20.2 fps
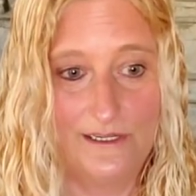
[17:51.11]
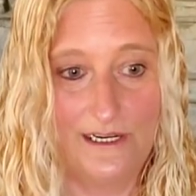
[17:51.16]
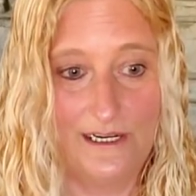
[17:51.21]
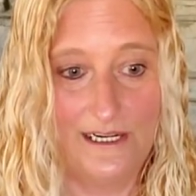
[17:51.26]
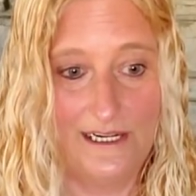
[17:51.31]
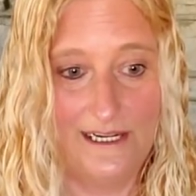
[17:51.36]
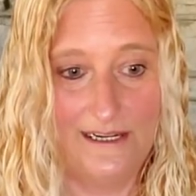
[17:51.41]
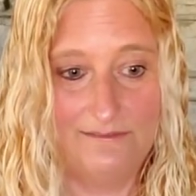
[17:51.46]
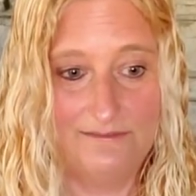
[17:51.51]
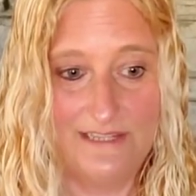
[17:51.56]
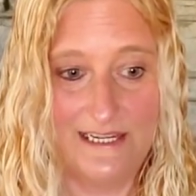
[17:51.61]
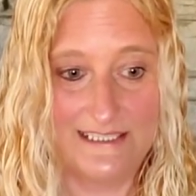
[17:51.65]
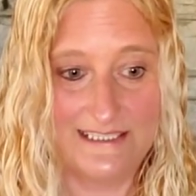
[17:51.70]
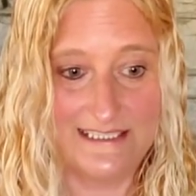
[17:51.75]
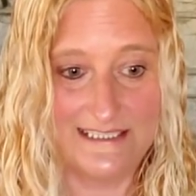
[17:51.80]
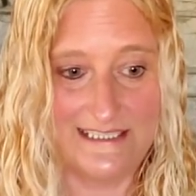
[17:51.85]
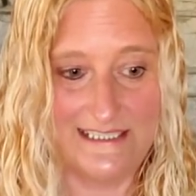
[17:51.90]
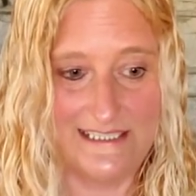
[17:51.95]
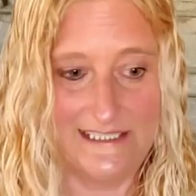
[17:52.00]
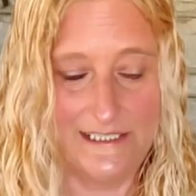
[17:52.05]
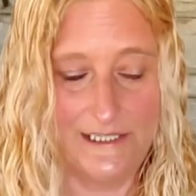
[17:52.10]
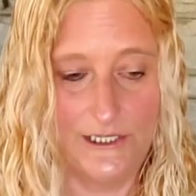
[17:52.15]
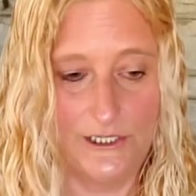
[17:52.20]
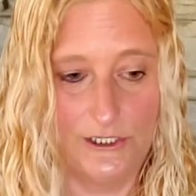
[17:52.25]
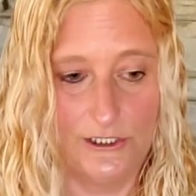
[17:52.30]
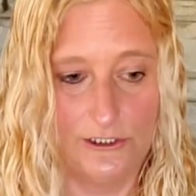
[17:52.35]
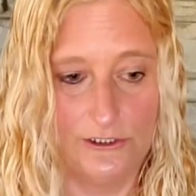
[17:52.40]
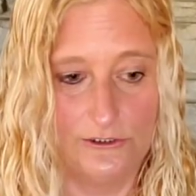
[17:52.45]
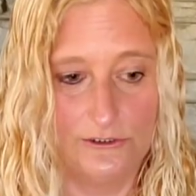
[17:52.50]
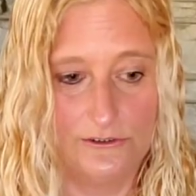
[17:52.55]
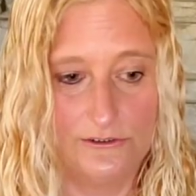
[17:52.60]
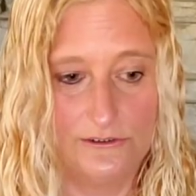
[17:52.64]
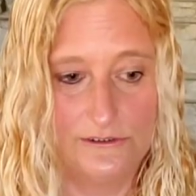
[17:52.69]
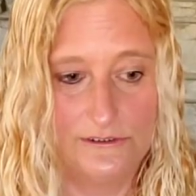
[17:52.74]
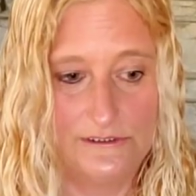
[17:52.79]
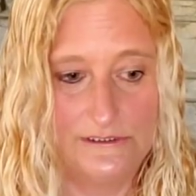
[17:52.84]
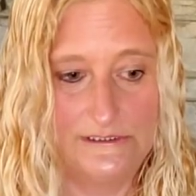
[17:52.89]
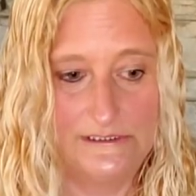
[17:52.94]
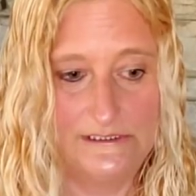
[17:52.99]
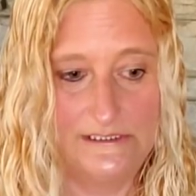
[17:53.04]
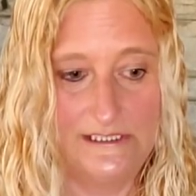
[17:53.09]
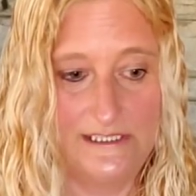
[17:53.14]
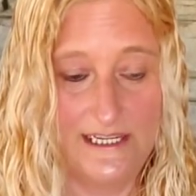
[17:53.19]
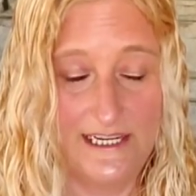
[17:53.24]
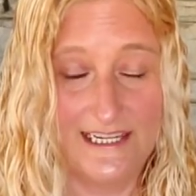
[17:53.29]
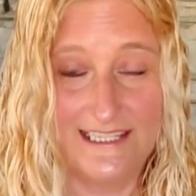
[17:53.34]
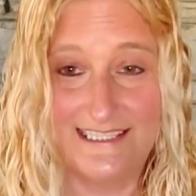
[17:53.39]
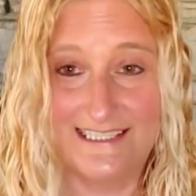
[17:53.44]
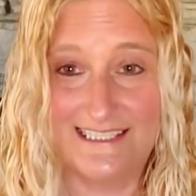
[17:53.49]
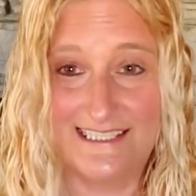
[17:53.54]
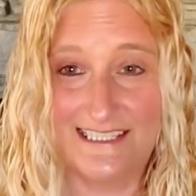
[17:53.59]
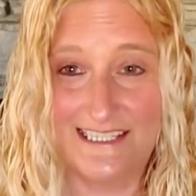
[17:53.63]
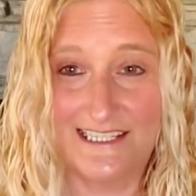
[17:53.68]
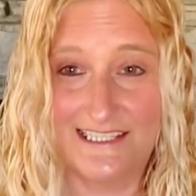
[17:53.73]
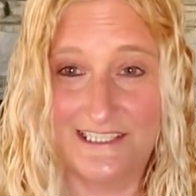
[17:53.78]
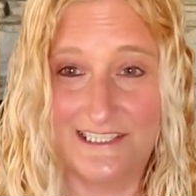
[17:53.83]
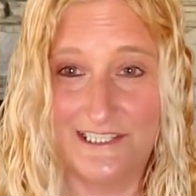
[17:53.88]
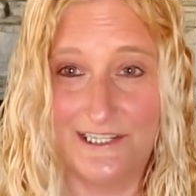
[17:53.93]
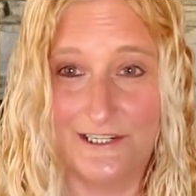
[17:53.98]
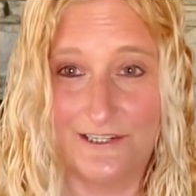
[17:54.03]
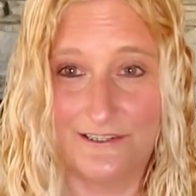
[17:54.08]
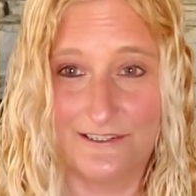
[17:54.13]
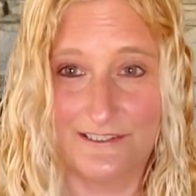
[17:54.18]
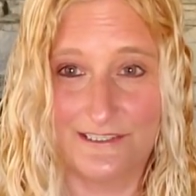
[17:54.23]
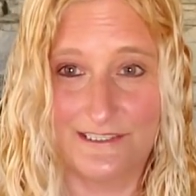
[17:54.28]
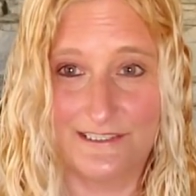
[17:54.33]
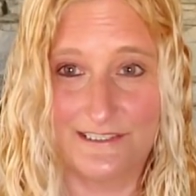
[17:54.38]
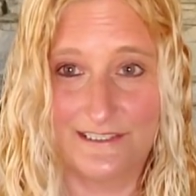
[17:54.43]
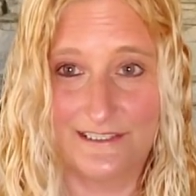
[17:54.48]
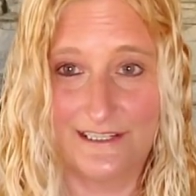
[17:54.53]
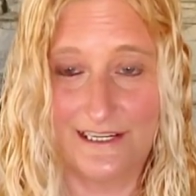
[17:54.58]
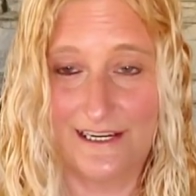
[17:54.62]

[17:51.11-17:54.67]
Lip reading: I have not seen her in 6 years.